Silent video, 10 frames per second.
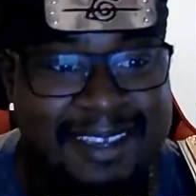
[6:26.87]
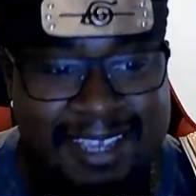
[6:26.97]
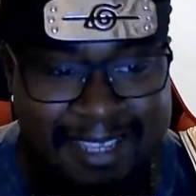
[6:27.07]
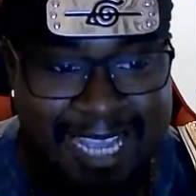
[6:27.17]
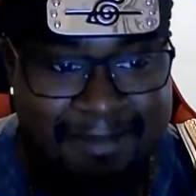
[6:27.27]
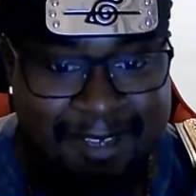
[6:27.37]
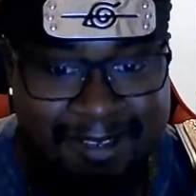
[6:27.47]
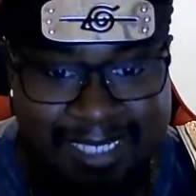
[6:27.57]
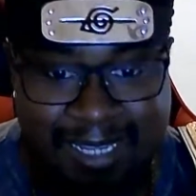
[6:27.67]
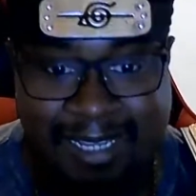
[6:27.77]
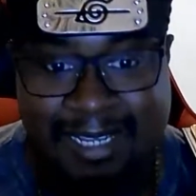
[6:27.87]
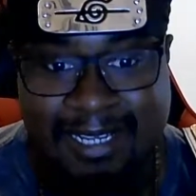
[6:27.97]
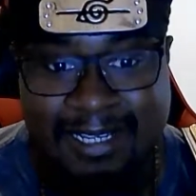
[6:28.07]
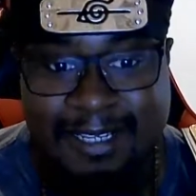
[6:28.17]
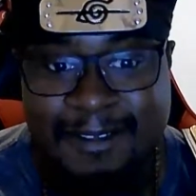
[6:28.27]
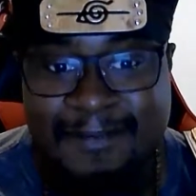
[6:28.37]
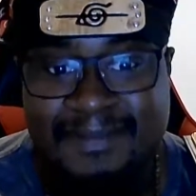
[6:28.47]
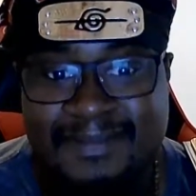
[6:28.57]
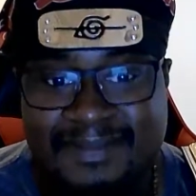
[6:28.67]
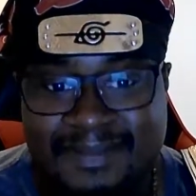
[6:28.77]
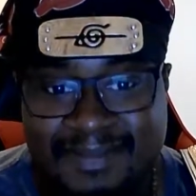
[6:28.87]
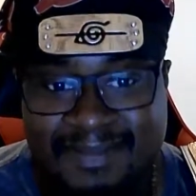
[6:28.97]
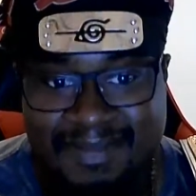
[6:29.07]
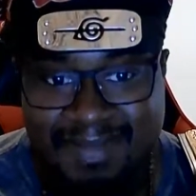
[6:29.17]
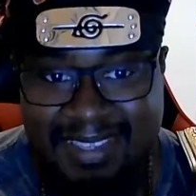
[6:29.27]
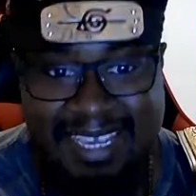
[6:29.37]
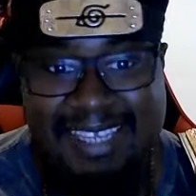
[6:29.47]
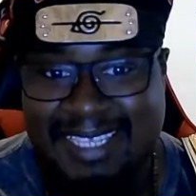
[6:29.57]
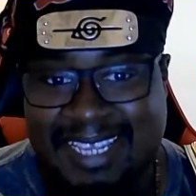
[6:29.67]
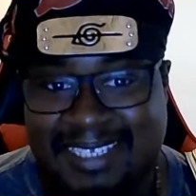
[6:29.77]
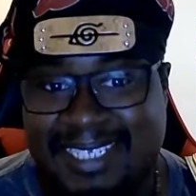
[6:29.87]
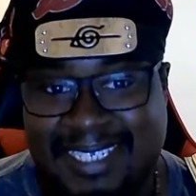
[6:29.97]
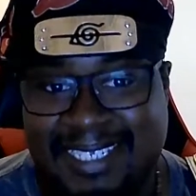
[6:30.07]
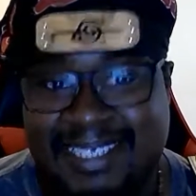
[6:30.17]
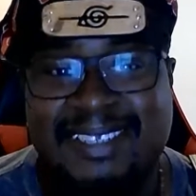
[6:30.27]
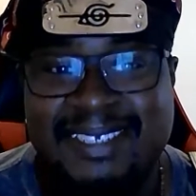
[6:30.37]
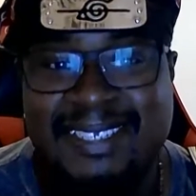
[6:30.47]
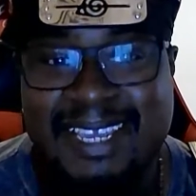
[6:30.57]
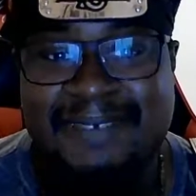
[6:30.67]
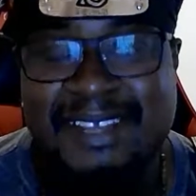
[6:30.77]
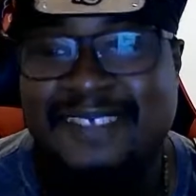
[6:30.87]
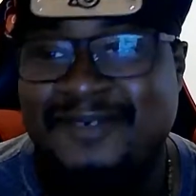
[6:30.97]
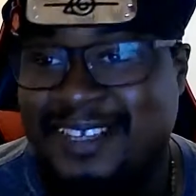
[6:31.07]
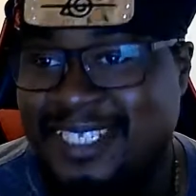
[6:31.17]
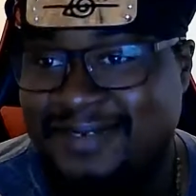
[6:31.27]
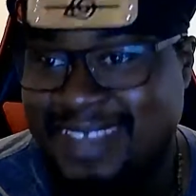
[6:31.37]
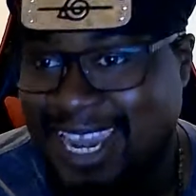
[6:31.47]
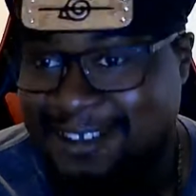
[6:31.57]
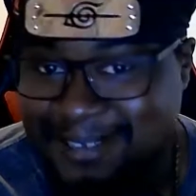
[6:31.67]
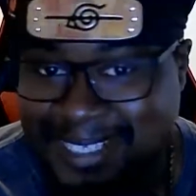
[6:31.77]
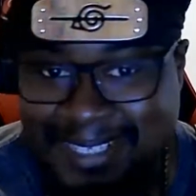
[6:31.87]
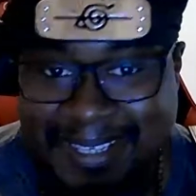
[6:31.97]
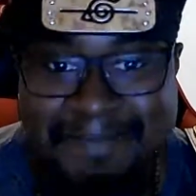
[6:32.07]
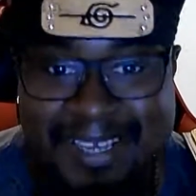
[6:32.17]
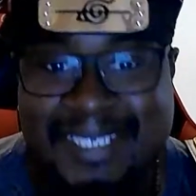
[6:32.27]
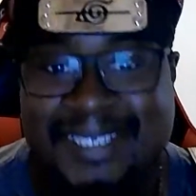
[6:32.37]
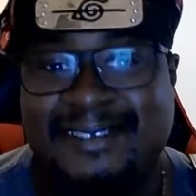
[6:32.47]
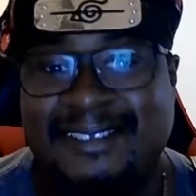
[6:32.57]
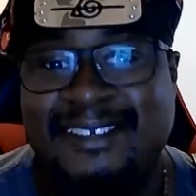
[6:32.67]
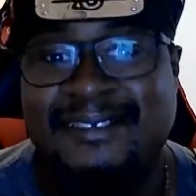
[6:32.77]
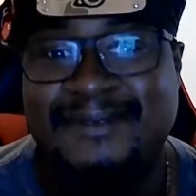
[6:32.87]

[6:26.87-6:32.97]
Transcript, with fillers: and Nami goes, "Huh." Yeah, he's like a he looks like a mini version of Kaido's club, basically.